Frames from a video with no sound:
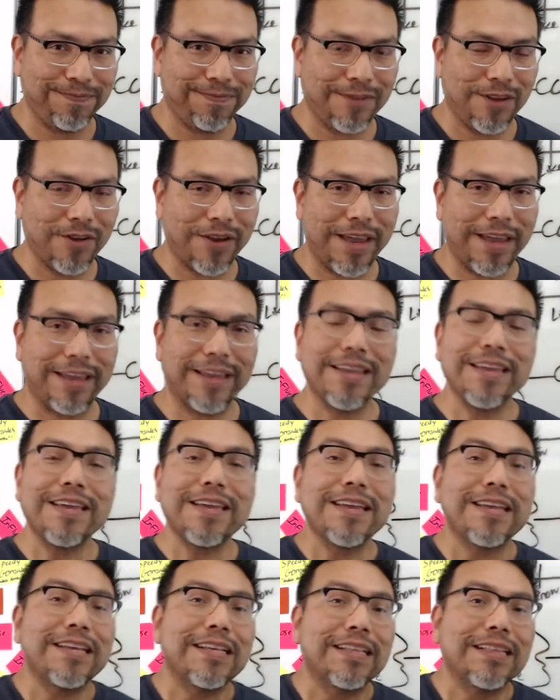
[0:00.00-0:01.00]
Okay.
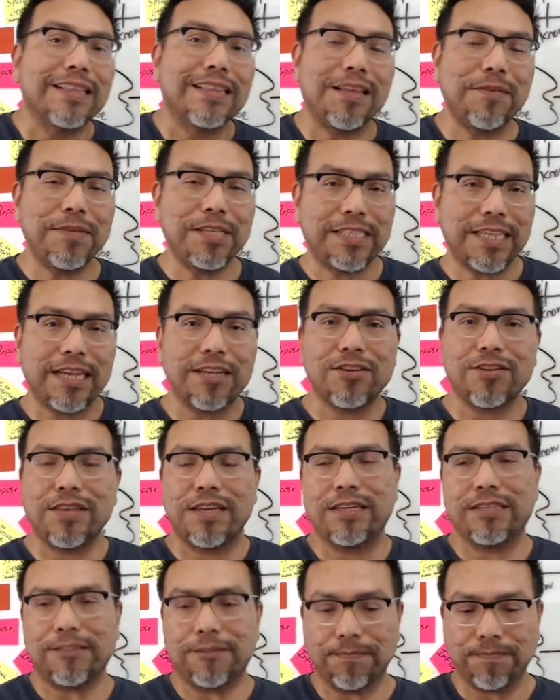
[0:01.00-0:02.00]
Let me tell you
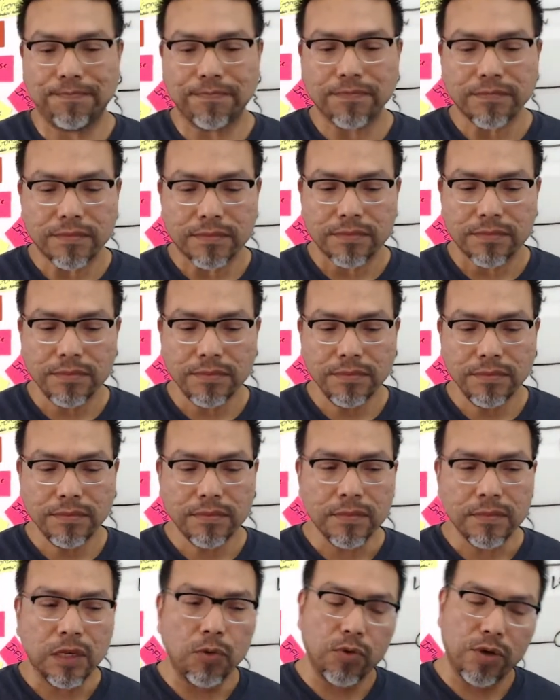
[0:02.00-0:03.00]
this
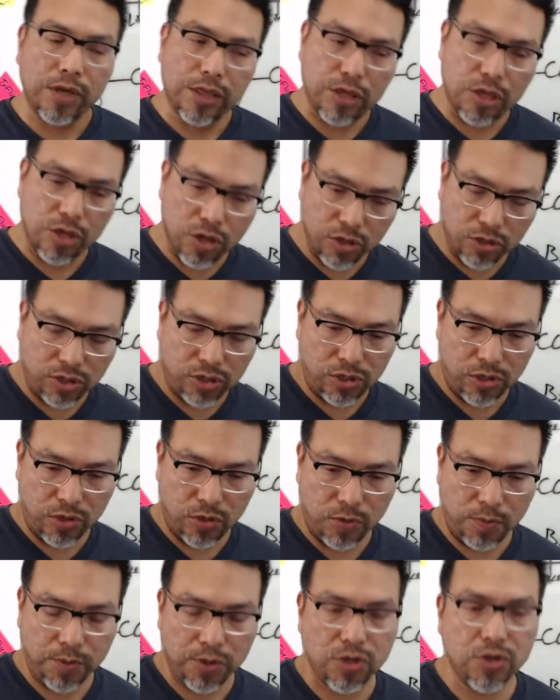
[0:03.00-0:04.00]
with
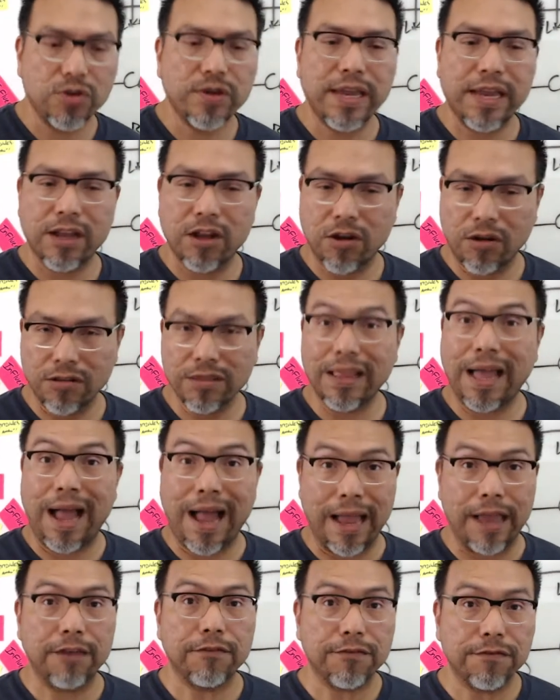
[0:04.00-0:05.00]
YouTube, you can go
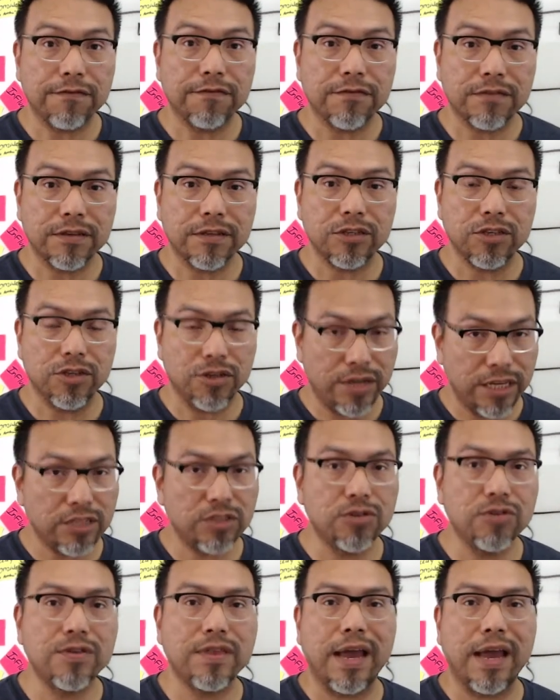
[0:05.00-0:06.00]
live. You can
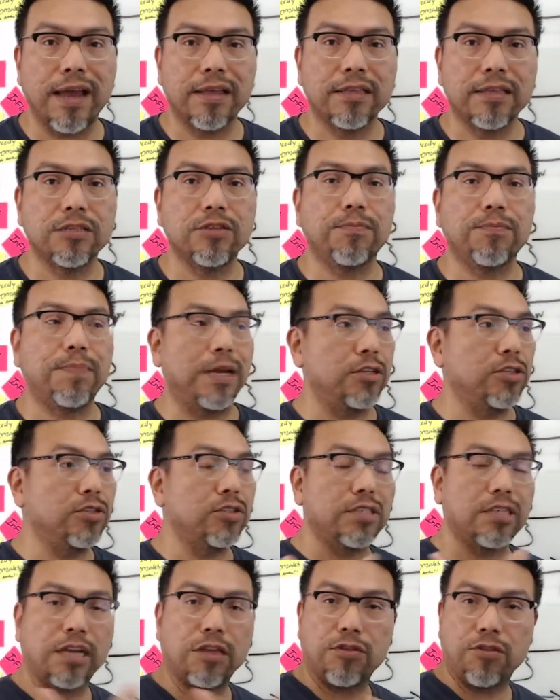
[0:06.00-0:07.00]
do that by
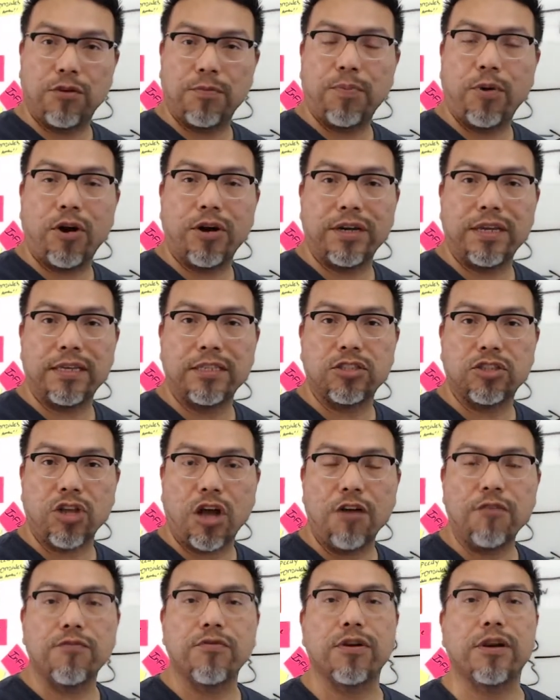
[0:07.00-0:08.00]
using a third party
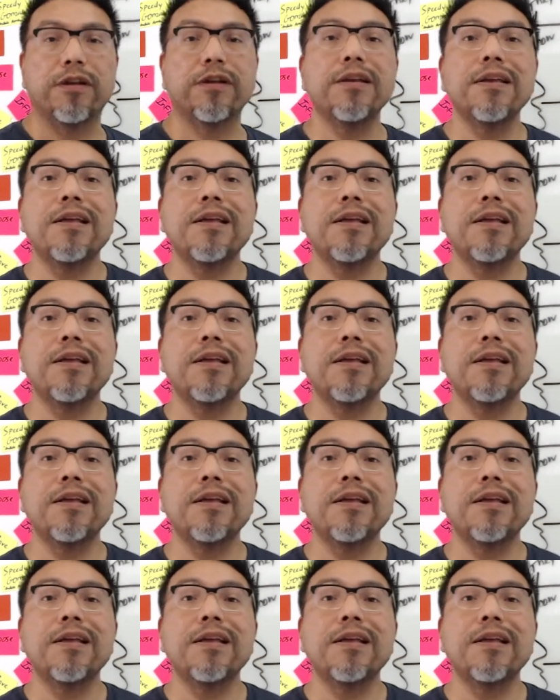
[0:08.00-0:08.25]
software.